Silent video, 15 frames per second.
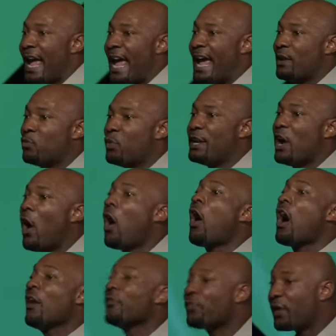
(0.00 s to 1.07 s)
and we
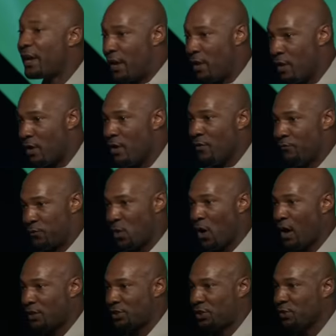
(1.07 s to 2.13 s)
are there for
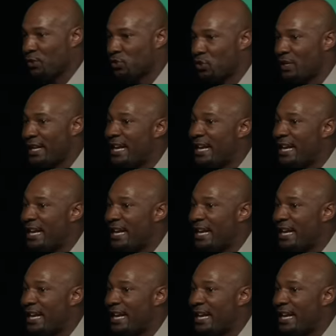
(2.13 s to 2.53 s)
our children